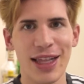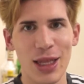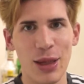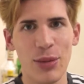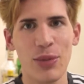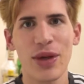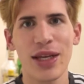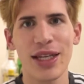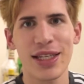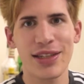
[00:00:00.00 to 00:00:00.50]

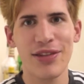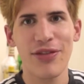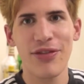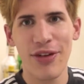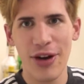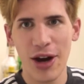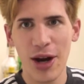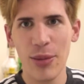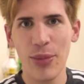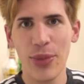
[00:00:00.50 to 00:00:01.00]
clipping is the
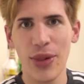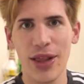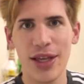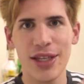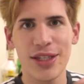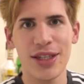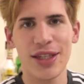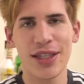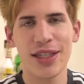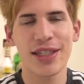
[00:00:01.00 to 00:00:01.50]

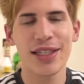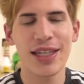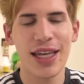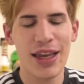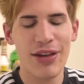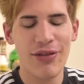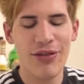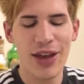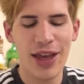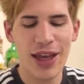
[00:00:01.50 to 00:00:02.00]
fireplace on the
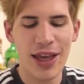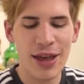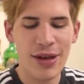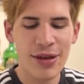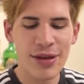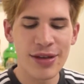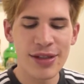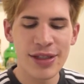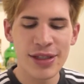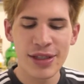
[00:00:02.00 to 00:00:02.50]
TV.
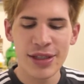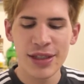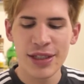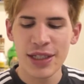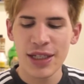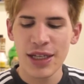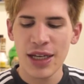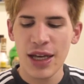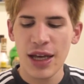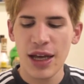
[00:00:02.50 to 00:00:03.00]

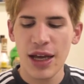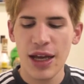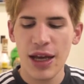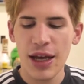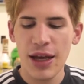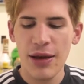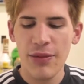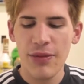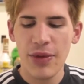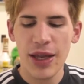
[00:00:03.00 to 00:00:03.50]

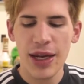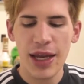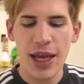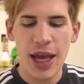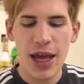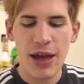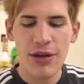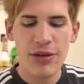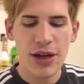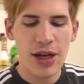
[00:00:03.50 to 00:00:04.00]

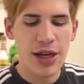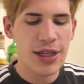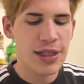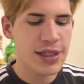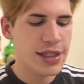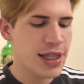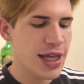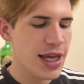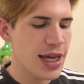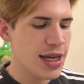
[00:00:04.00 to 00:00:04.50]
Anyhow, and
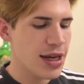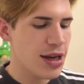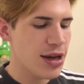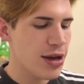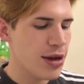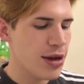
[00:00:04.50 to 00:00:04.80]
then